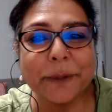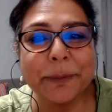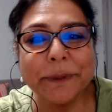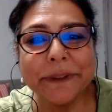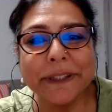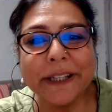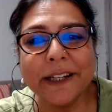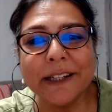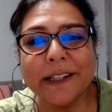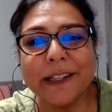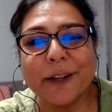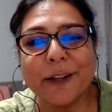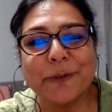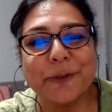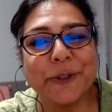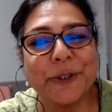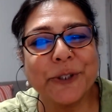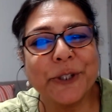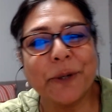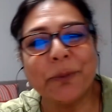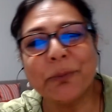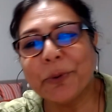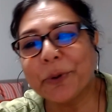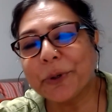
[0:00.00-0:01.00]
Arpita, I'd love to
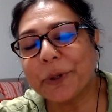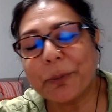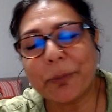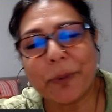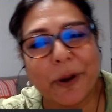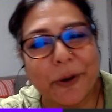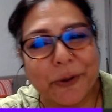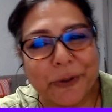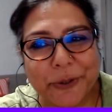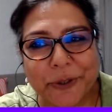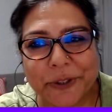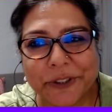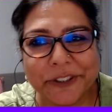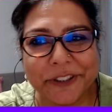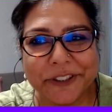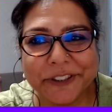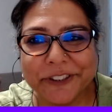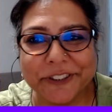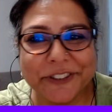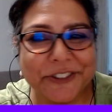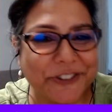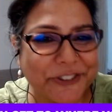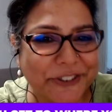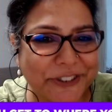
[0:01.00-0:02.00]
hear more about your
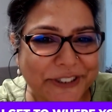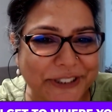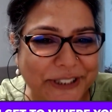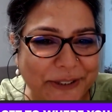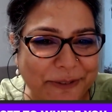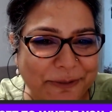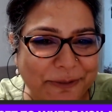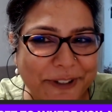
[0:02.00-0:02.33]
career journey,